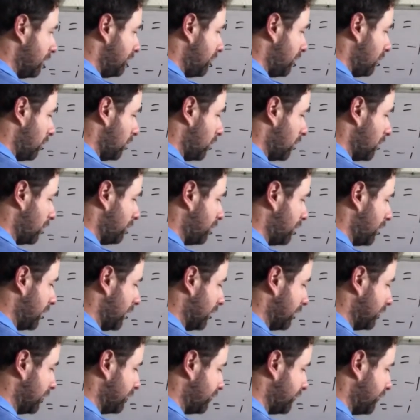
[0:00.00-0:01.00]
4
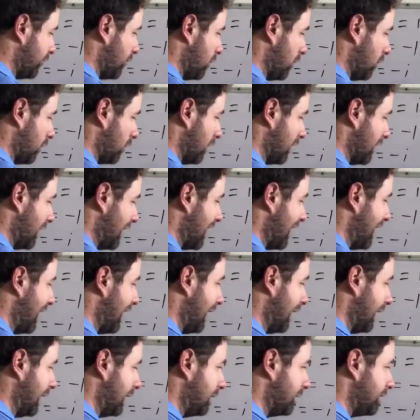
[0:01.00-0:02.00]
plus
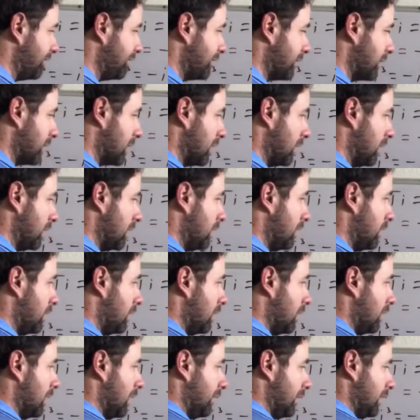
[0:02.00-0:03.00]
4i,
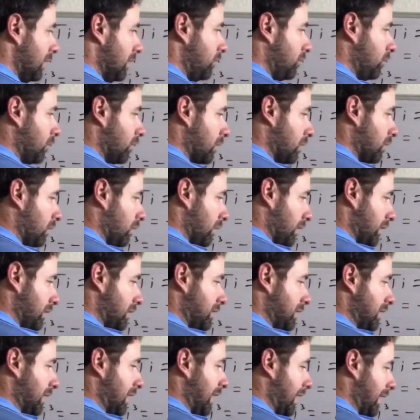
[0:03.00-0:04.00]
and then we're going
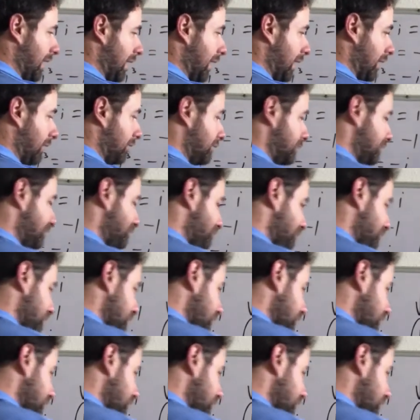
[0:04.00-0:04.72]
to have,